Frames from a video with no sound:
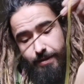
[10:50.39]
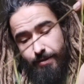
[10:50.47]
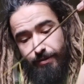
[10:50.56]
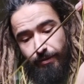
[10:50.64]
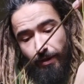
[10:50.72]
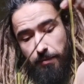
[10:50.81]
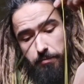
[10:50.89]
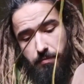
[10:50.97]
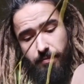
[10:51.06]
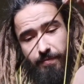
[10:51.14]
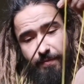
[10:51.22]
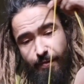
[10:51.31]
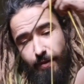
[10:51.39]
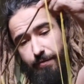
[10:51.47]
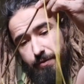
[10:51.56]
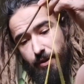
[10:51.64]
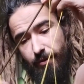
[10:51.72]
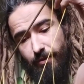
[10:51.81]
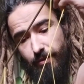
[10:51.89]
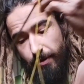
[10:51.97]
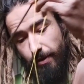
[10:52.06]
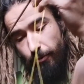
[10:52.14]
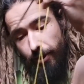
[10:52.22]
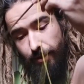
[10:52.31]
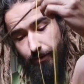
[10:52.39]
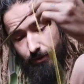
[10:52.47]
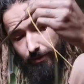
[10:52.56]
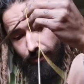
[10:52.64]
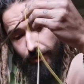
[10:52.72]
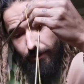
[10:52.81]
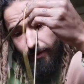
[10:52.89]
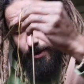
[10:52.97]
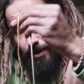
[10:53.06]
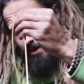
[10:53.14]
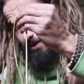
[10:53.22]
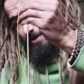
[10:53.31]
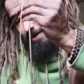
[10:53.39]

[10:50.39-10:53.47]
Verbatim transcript: the same, five dozen degrees, 60,